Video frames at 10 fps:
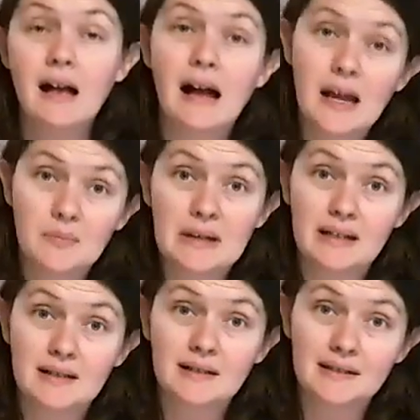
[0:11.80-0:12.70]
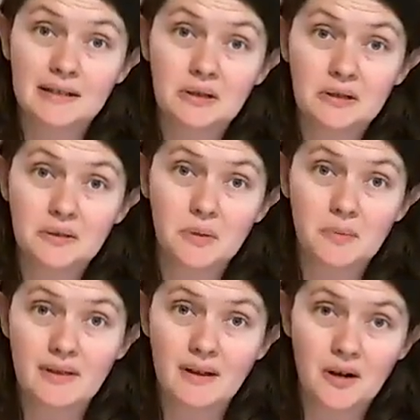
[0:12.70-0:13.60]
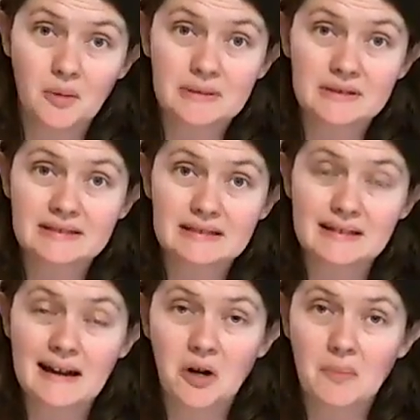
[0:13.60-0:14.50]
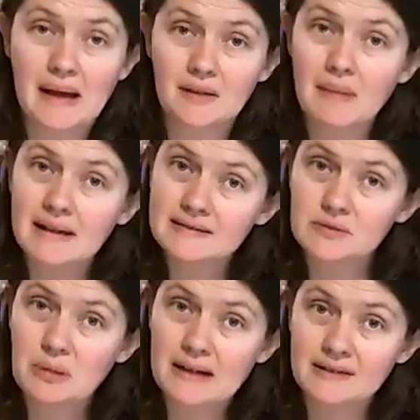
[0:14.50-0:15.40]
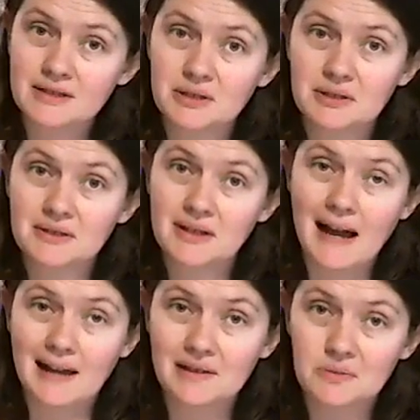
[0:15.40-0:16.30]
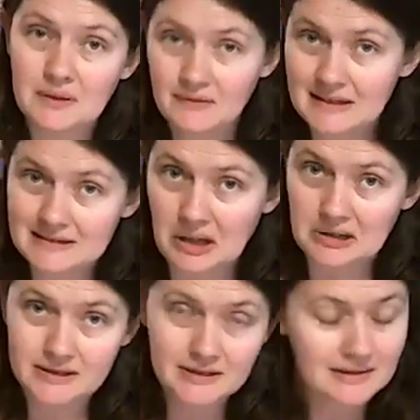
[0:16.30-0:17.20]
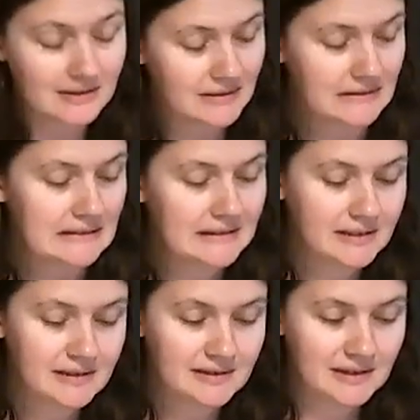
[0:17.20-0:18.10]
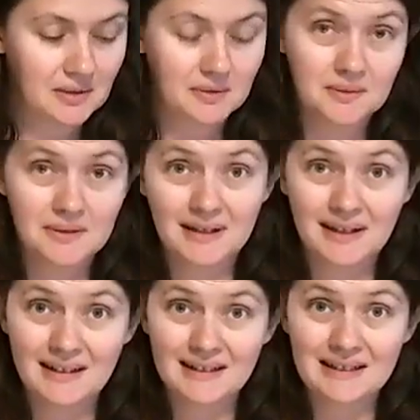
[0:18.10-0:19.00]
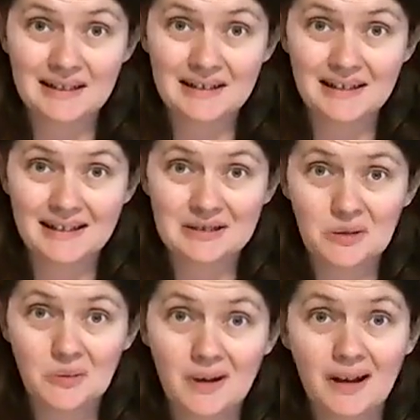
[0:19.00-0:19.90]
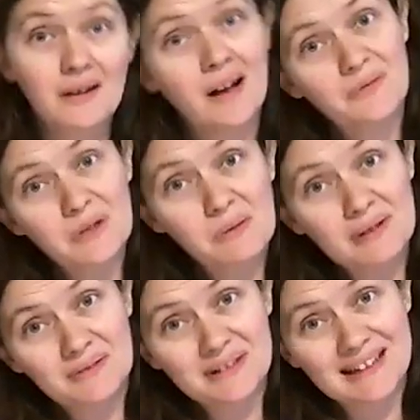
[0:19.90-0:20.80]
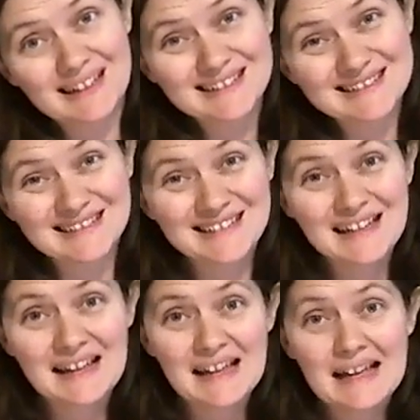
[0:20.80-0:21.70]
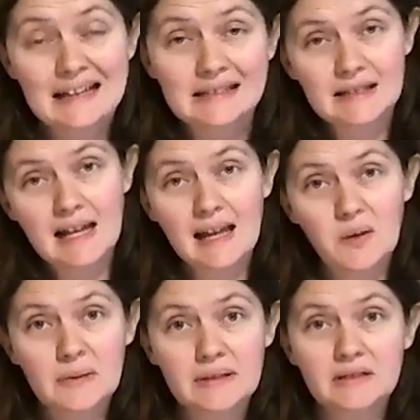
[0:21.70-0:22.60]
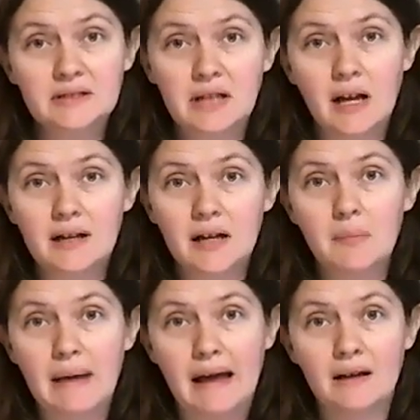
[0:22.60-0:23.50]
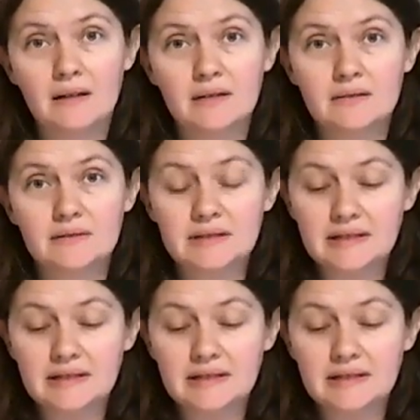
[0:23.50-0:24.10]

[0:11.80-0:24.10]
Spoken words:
I'm a clinical aromatherapist, an aromatic medicine practitioner, and a reflexologist. So I do a few different things. Today I wanted to talk about